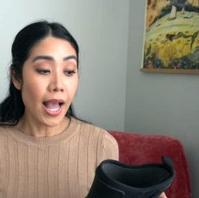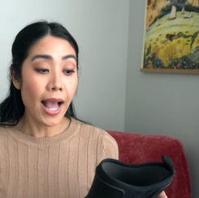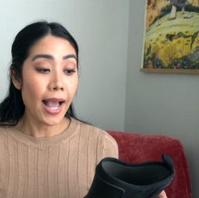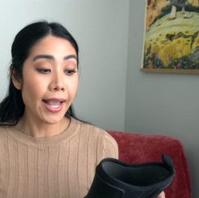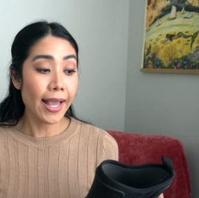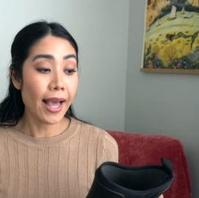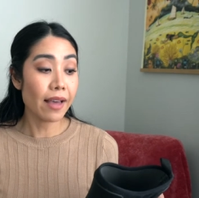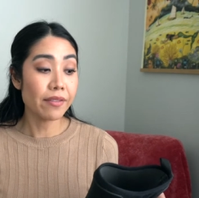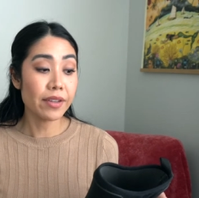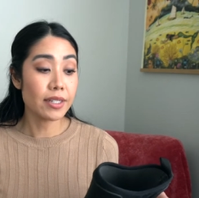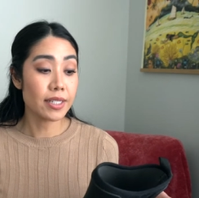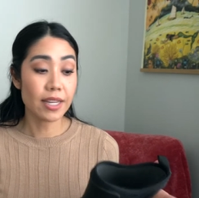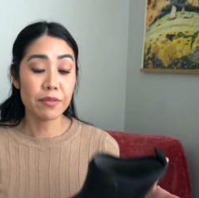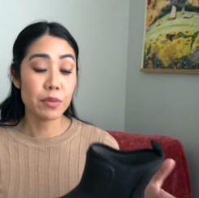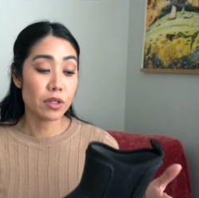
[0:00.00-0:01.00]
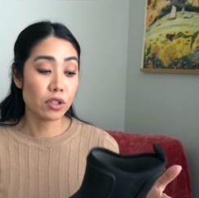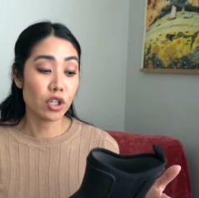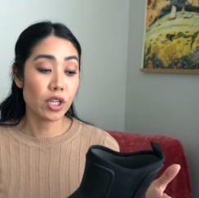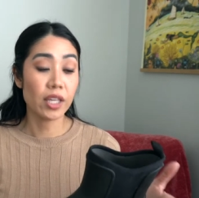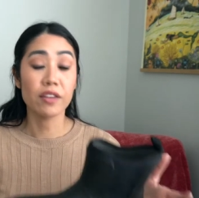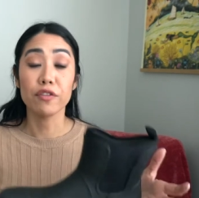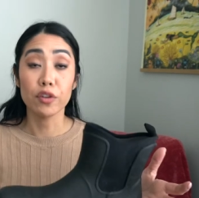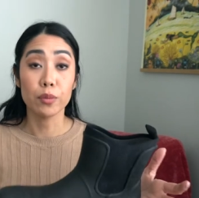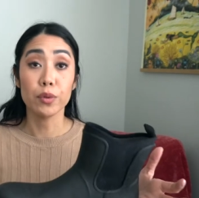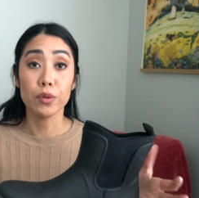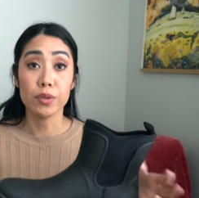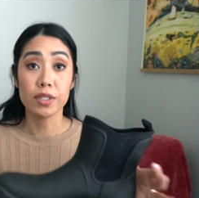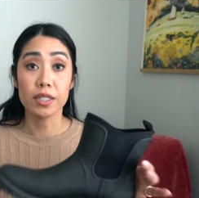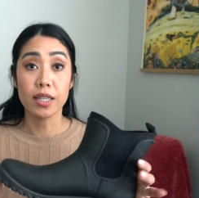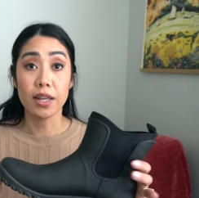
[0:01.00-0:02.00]
I haven't. I've been looking for
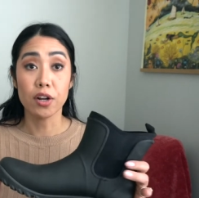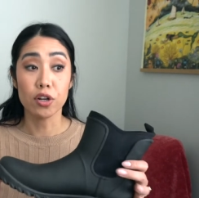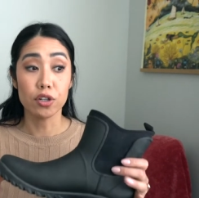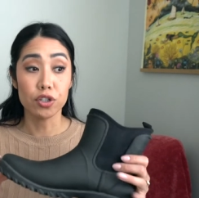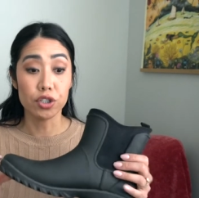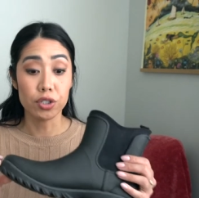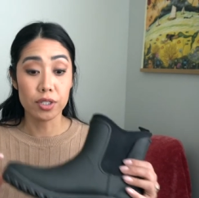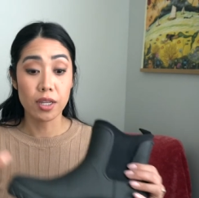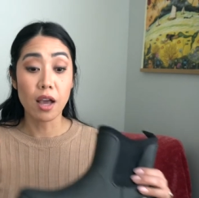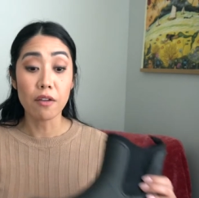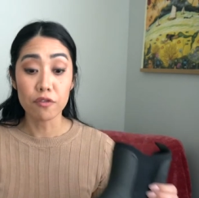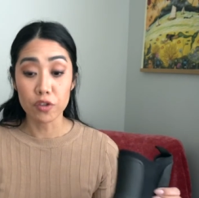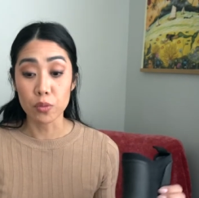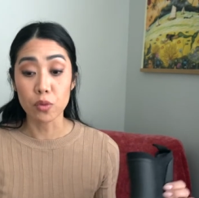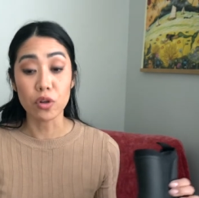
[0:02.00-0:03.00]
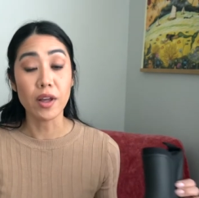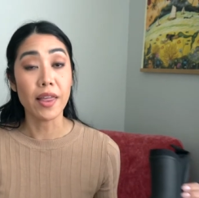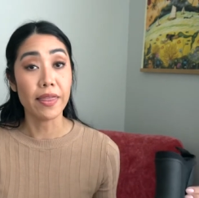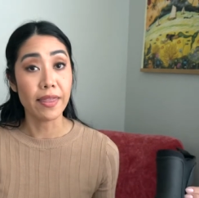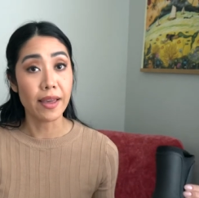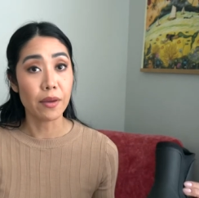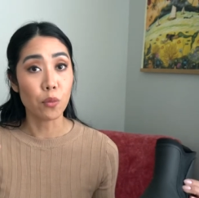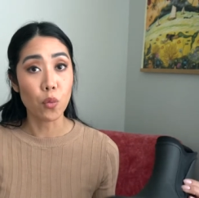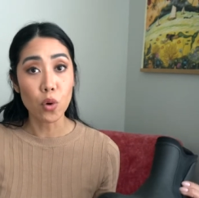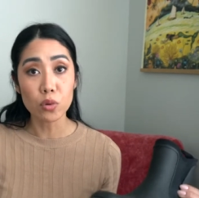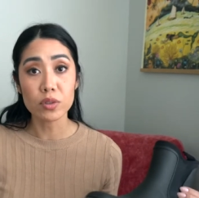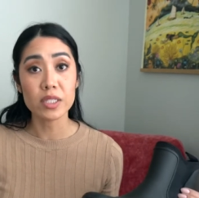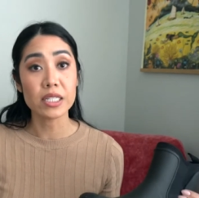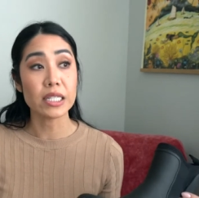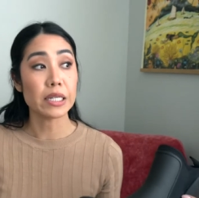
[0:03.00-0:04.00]
boots that are comfortable and that
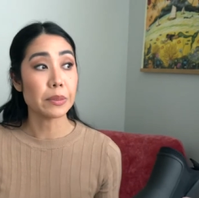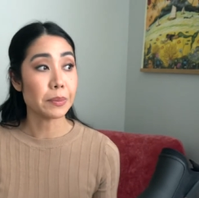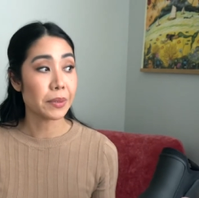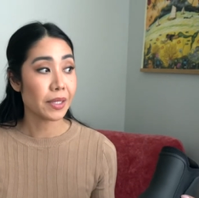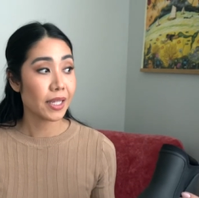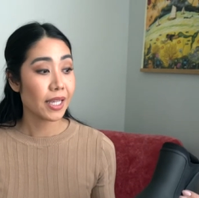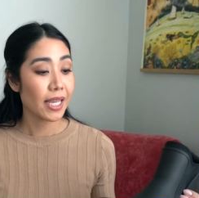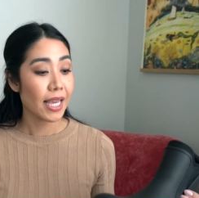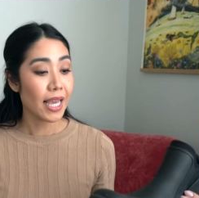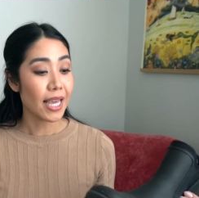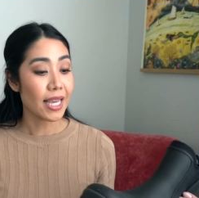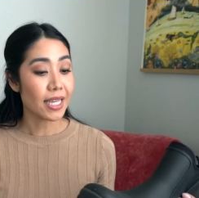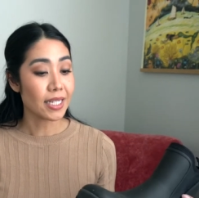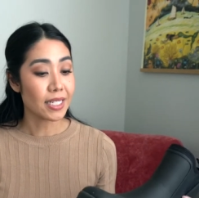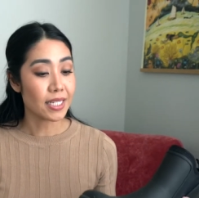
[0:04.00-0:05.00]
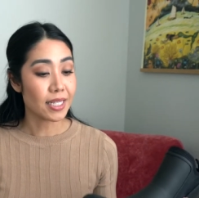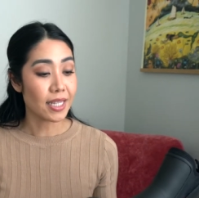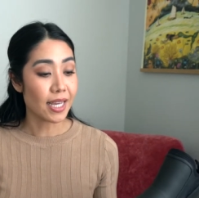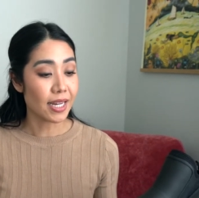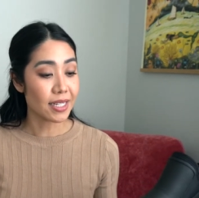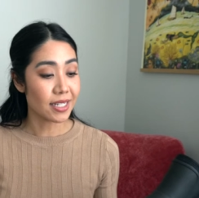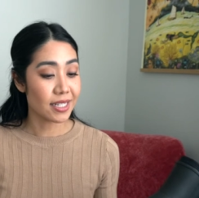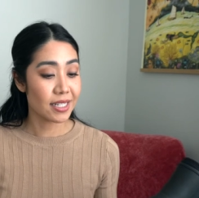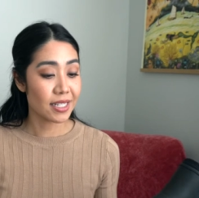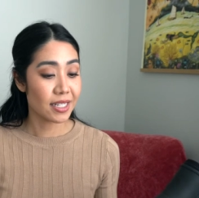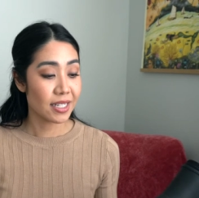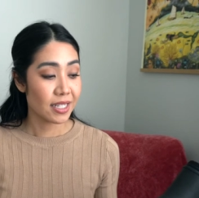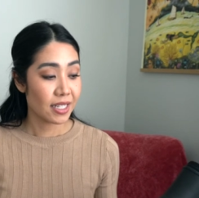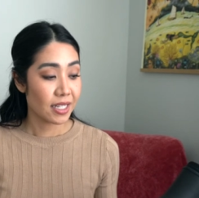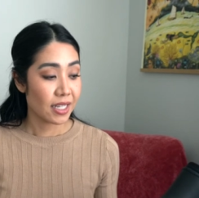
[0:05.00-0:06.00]
won't slip and that,
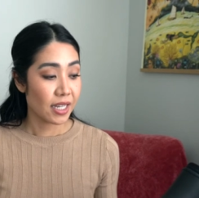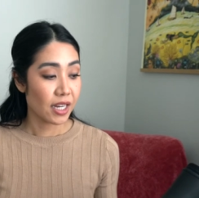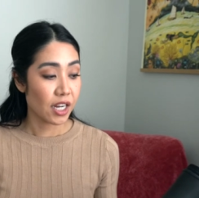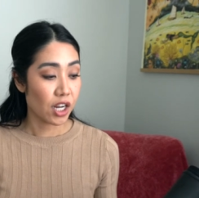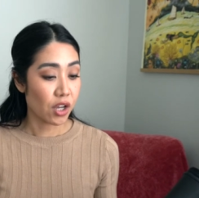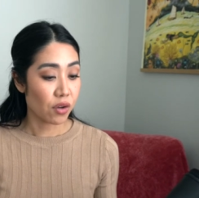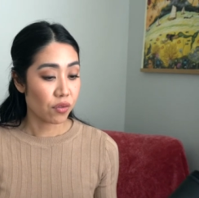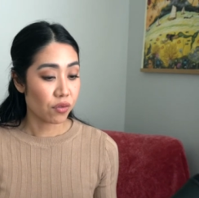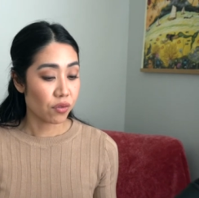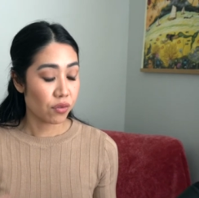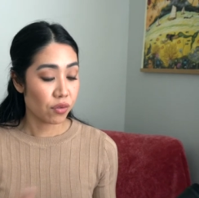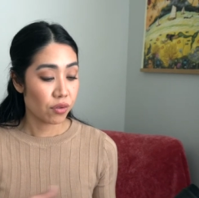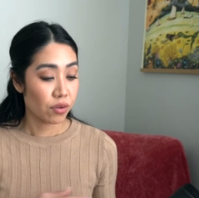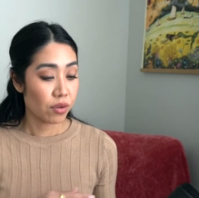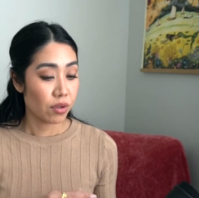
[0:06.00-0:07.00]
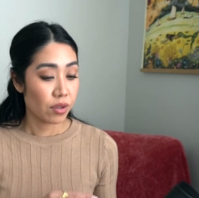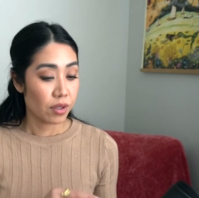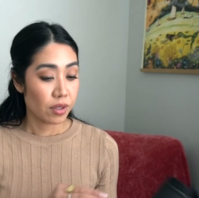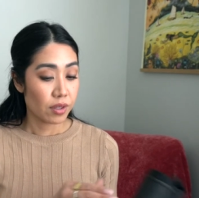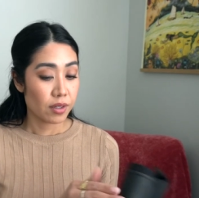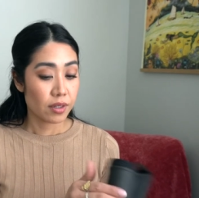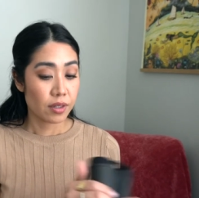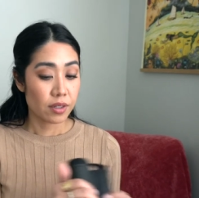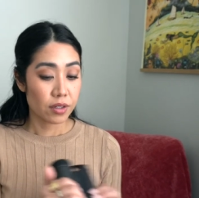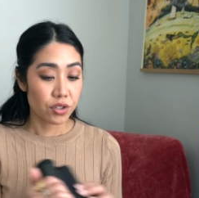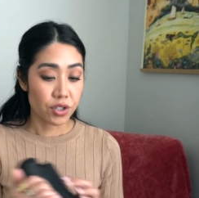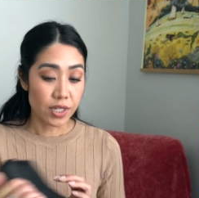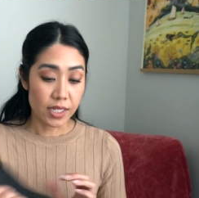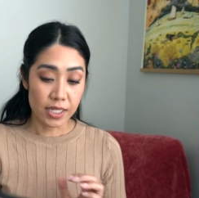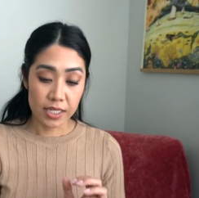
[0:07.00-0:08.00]
you know,
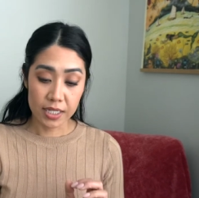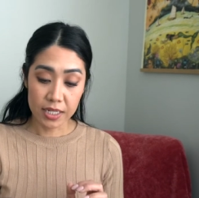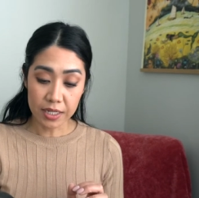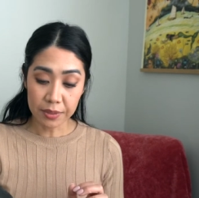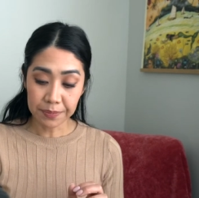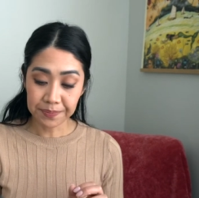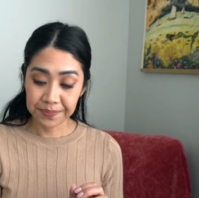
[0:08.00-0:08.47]
just